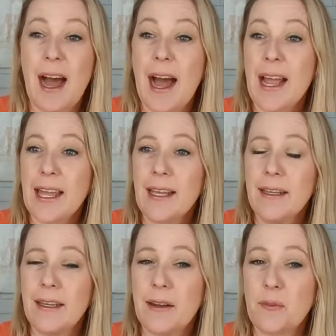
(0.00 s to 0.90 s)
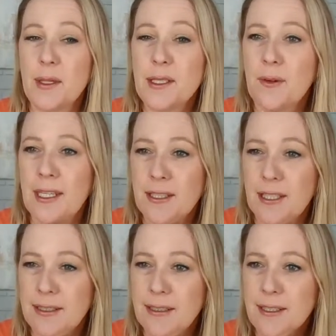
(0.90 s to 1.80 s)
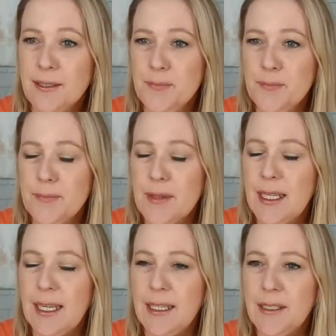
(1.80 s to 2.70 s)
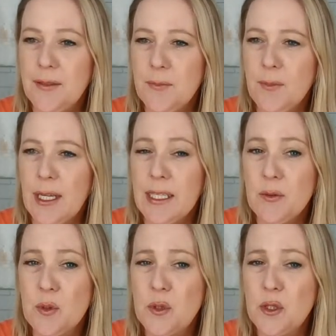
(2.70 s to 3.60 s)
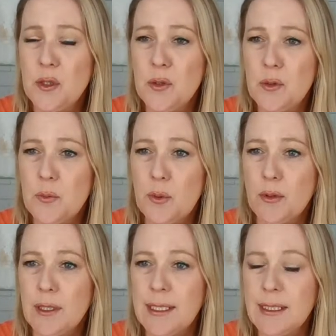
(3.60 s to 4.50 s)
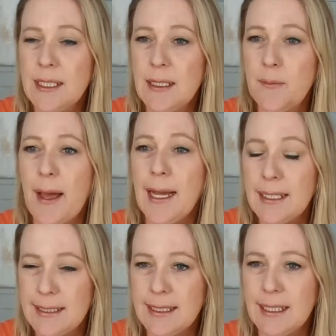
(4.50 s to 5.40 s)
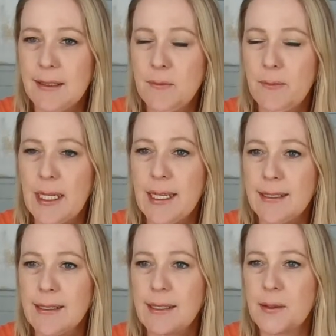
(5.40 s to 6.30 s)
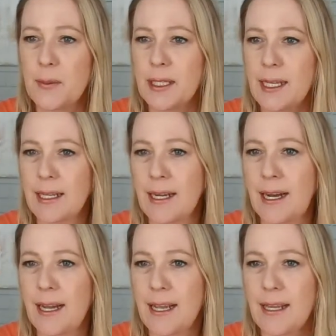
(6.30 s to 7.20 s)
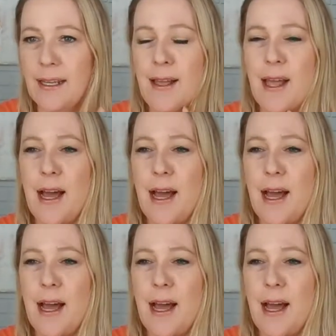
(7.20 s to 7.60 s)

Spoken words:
I have been to Rochester. I used to print a magazine. My ex-husband and I